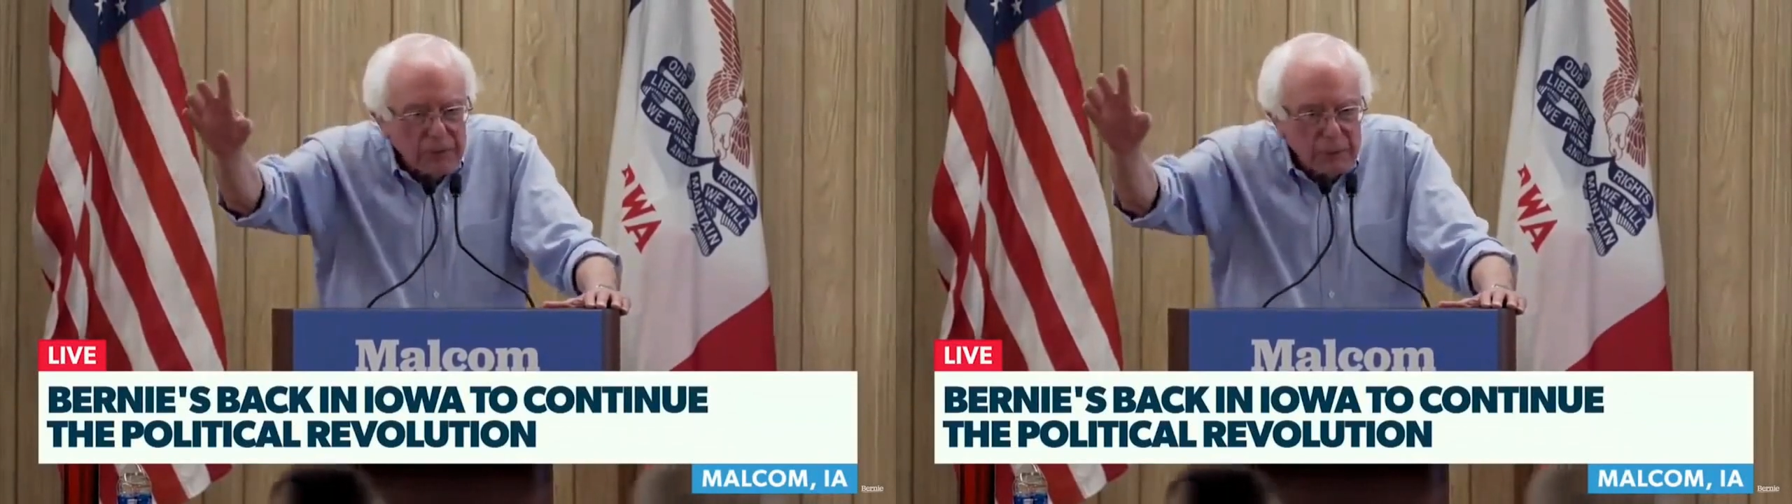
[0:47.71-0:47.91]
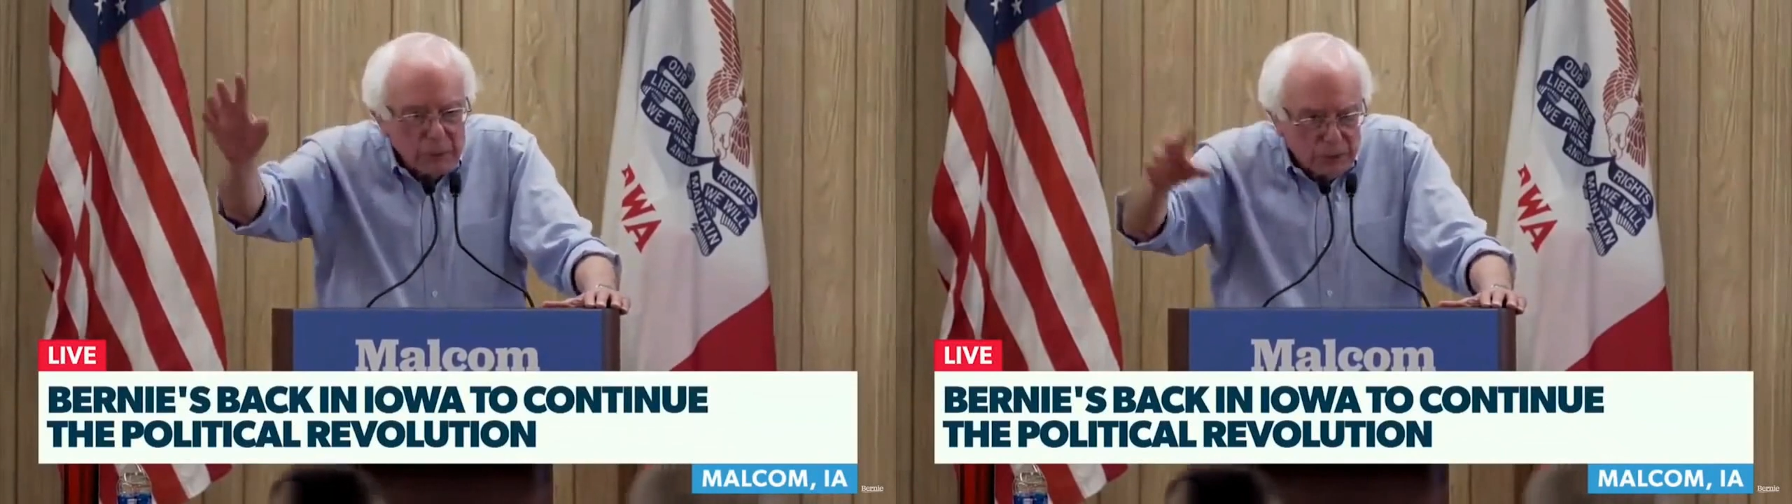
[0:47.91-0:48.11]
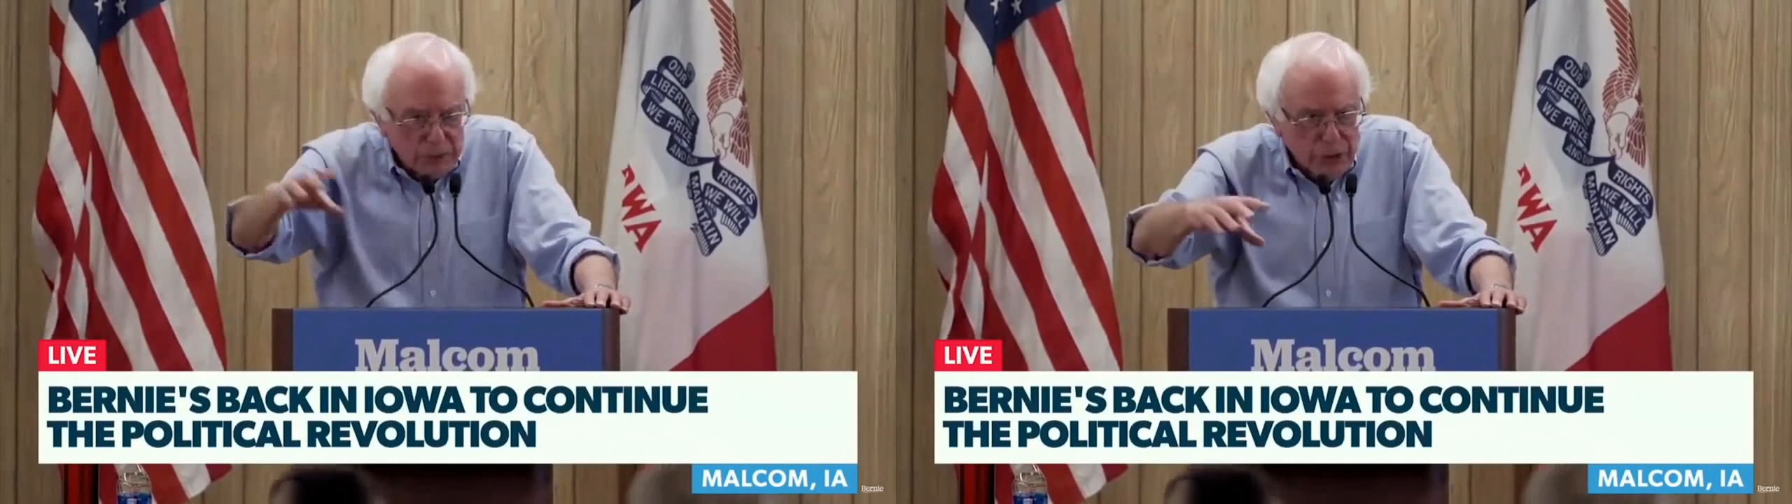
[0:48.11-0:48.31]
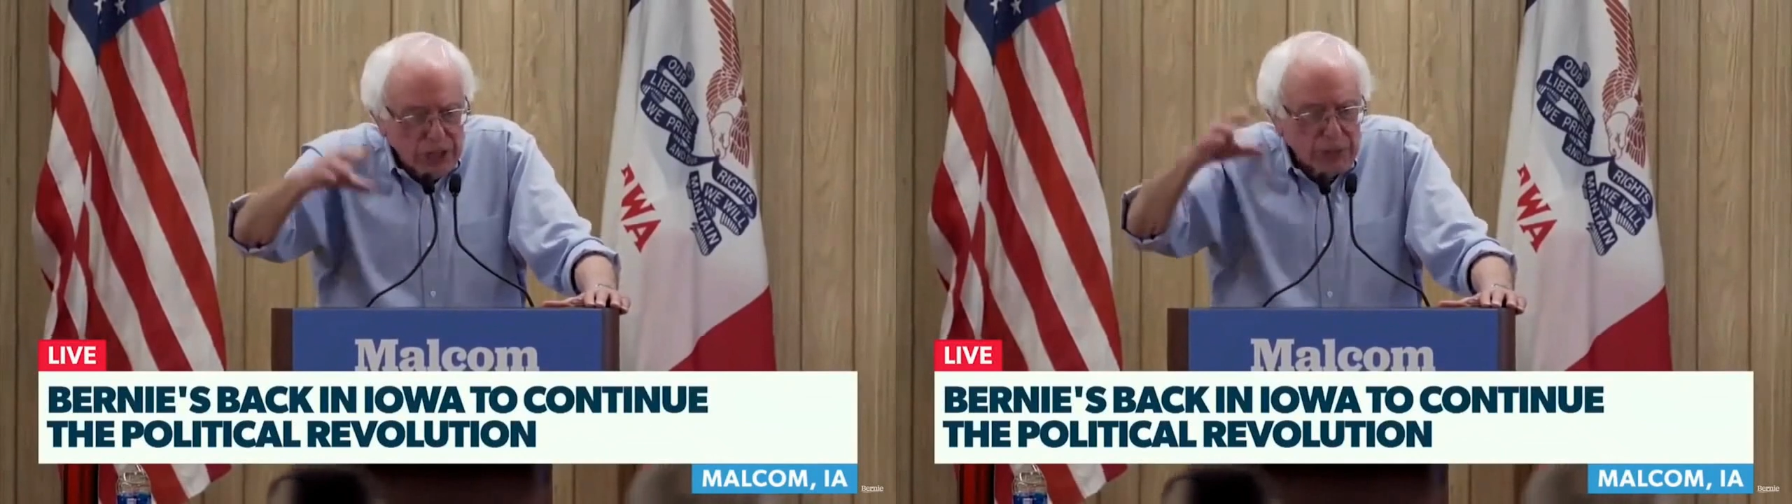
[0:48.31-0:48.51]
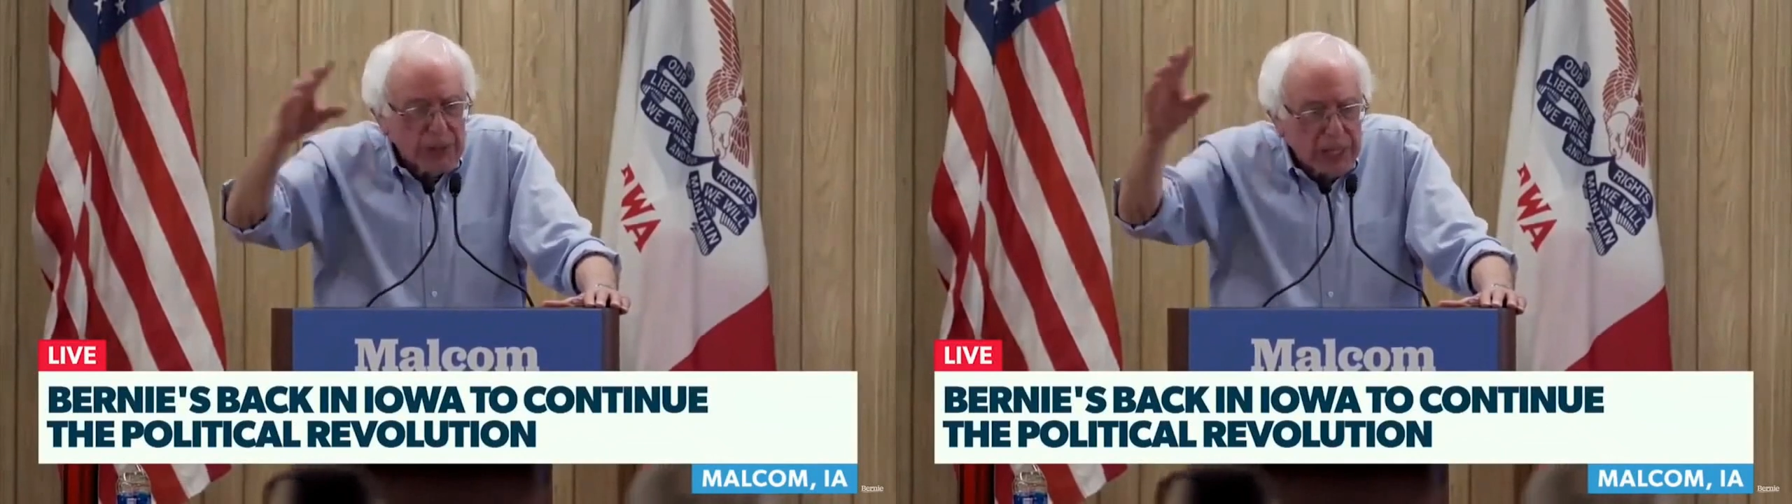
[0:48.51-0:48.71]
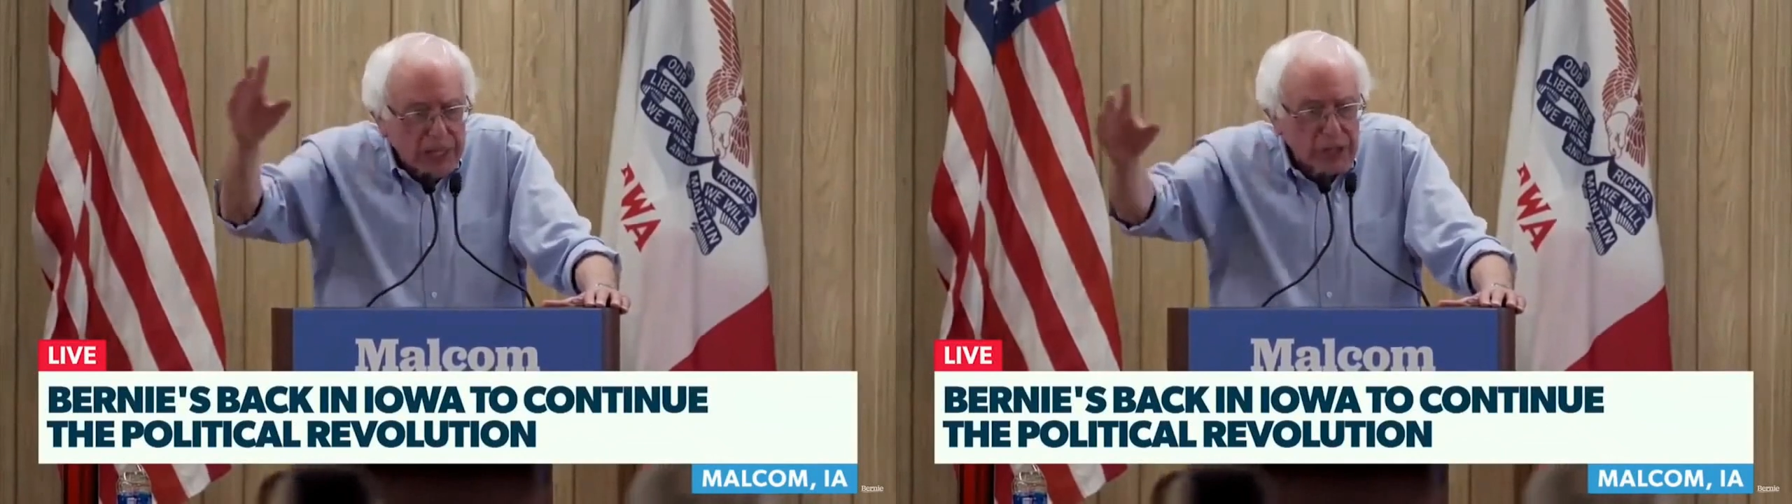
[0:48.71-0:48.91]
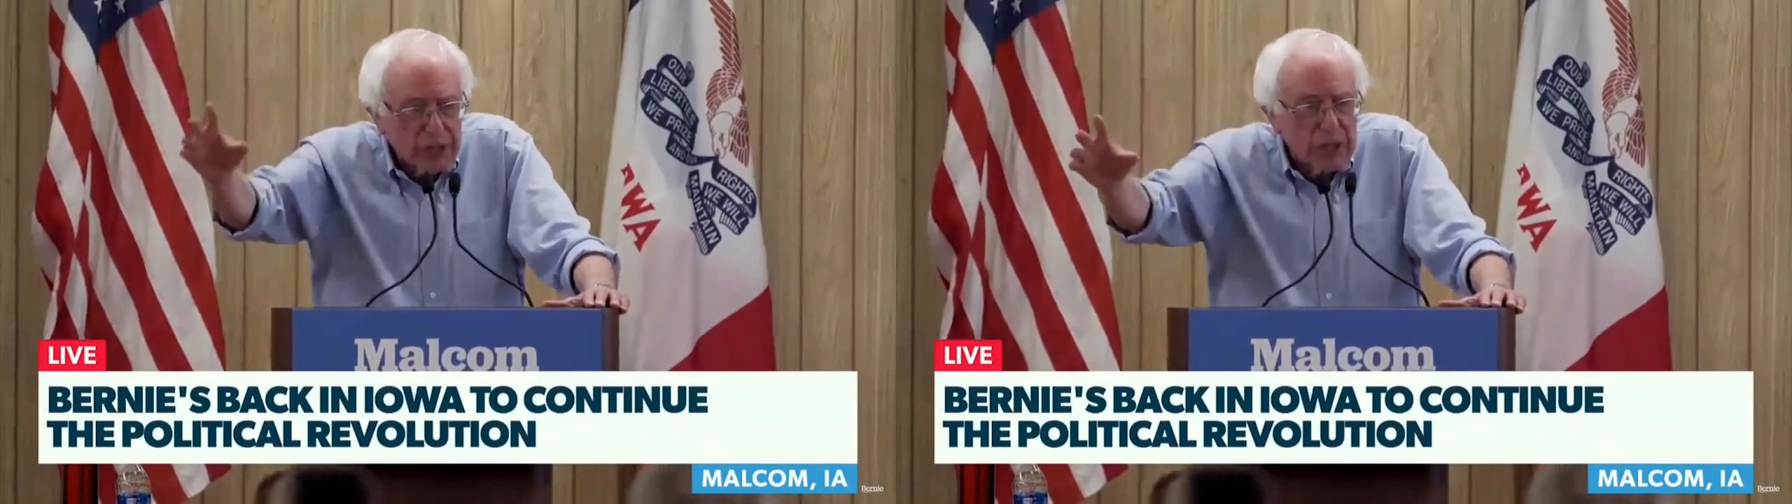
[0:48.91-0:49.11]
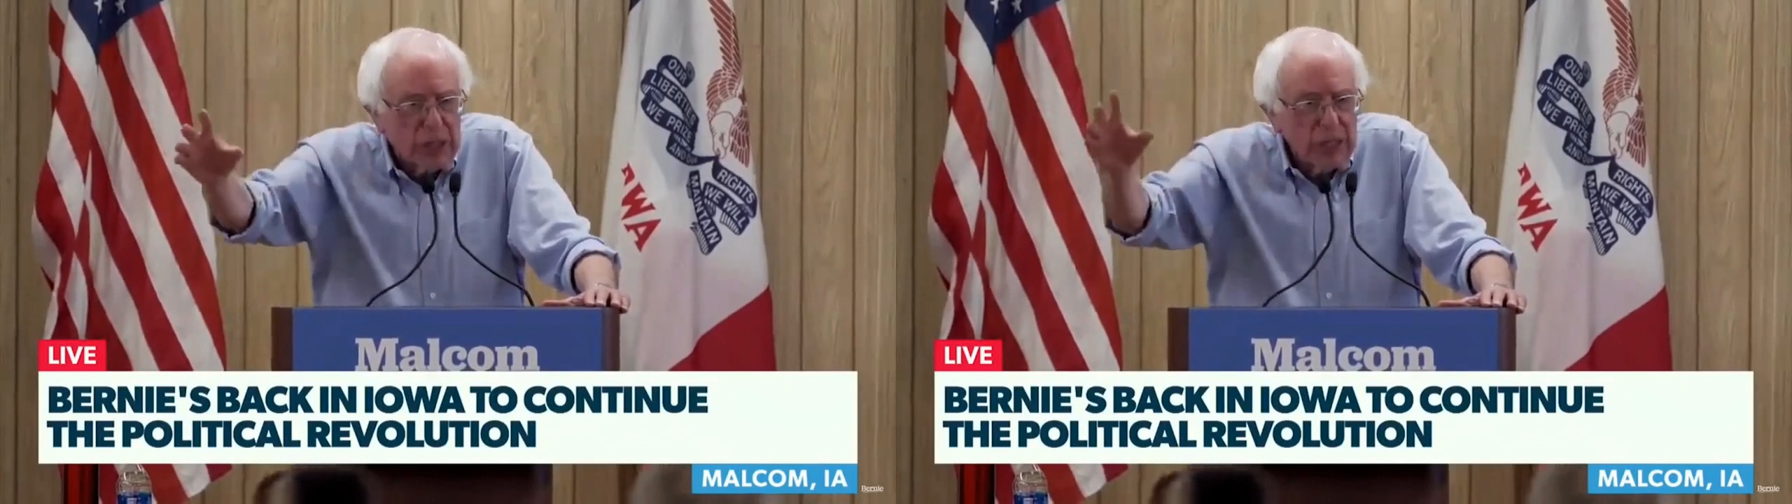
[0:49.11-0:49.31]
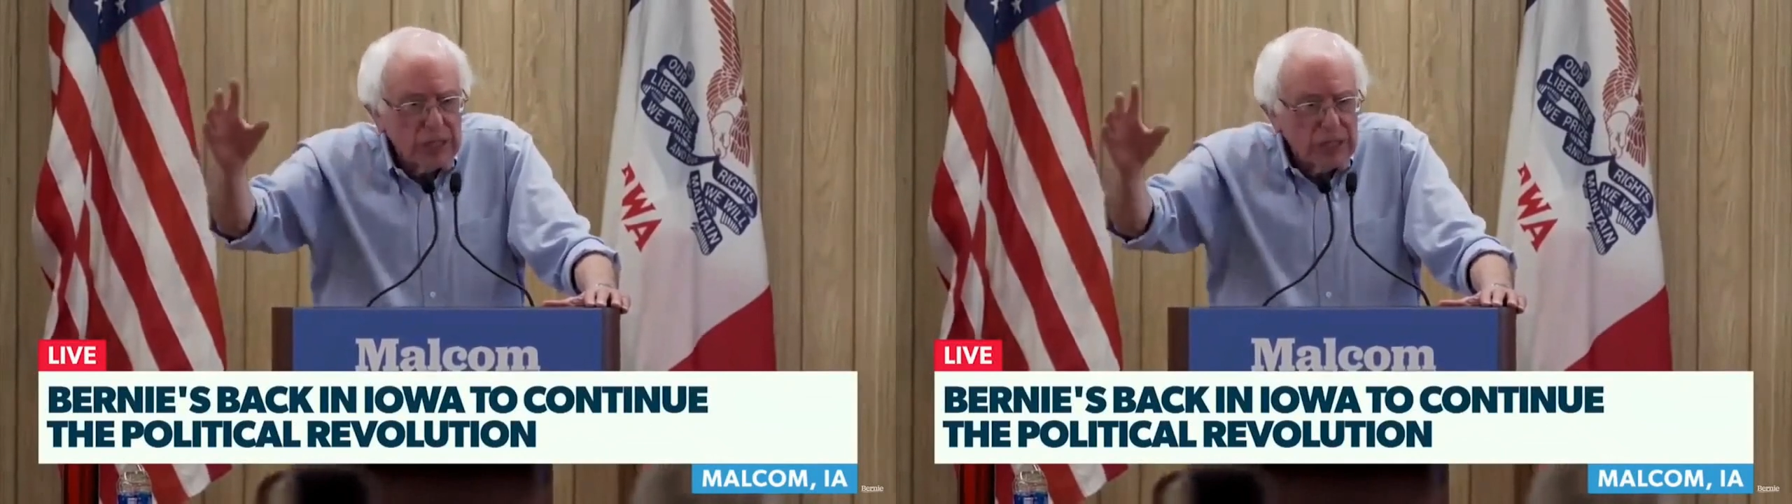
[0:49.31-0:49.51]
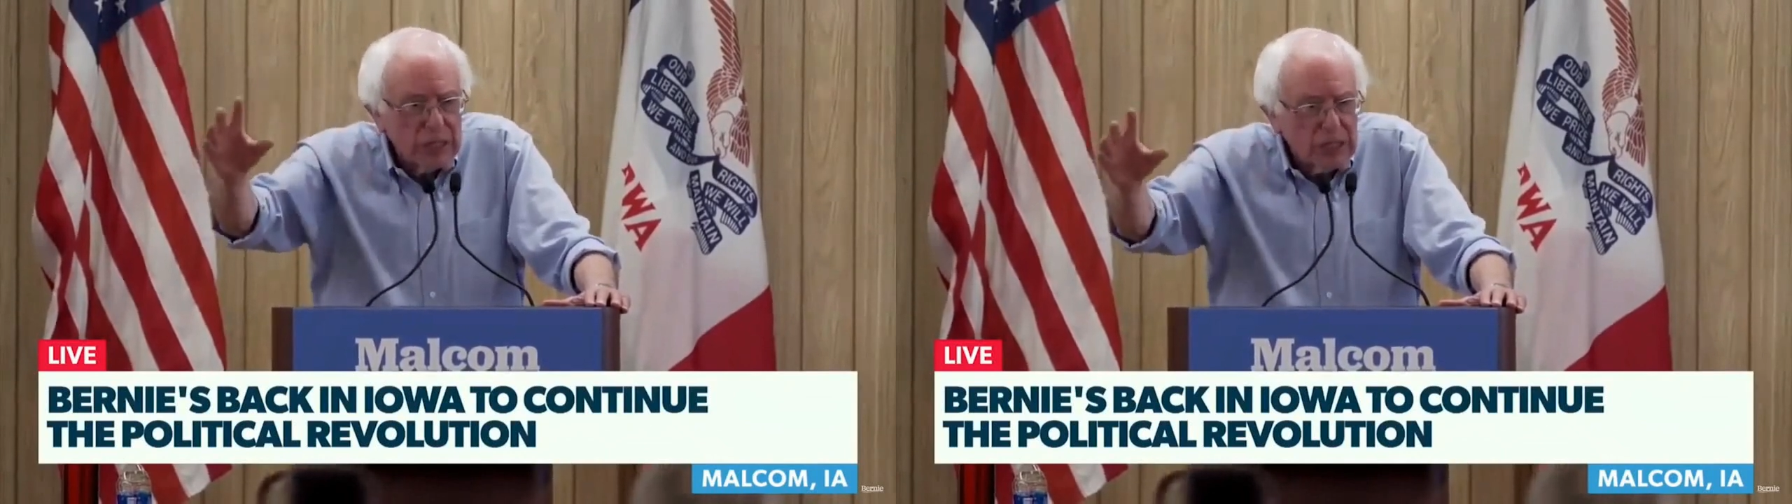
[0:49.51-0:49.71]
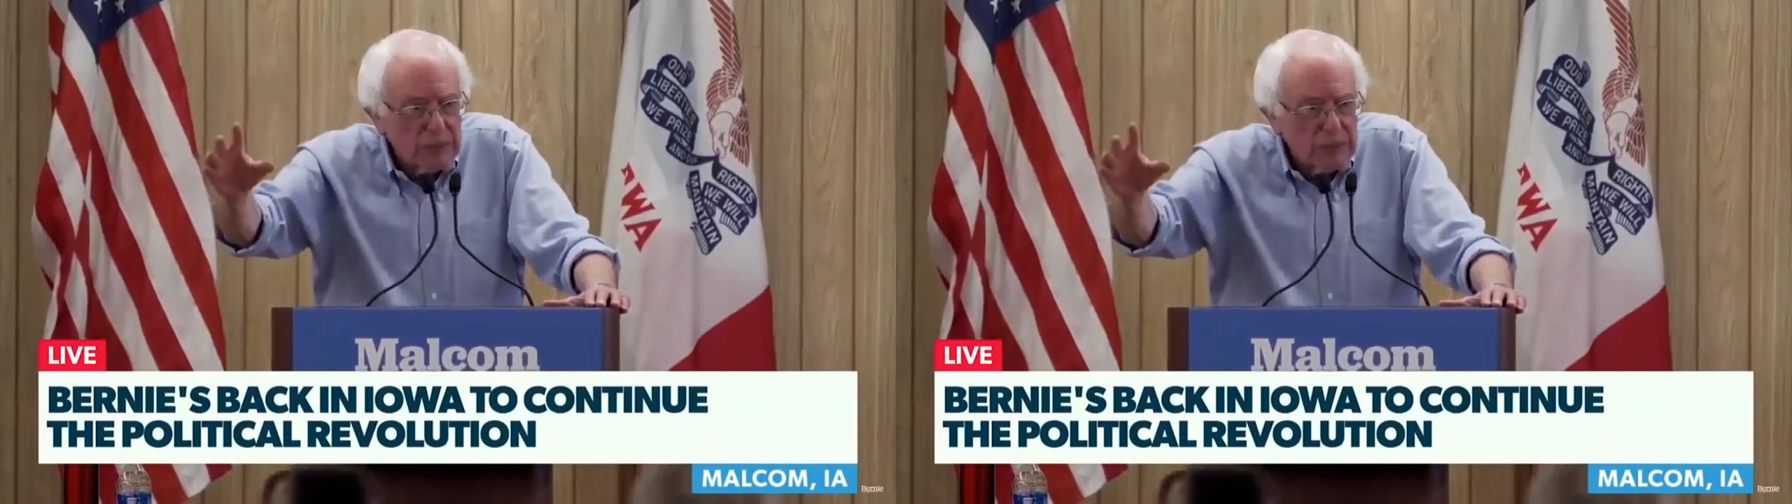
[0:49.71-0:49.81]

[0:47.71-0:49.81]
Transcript: transportation system,